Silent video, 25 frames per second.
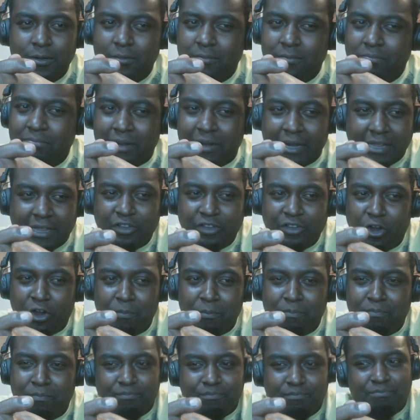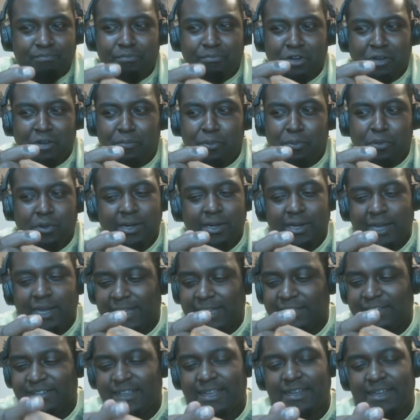But he told Puti Puti, like,
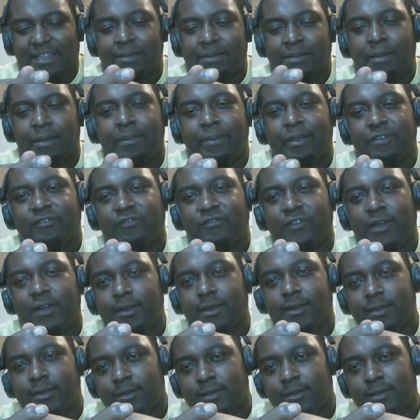I just had to kill my best friend.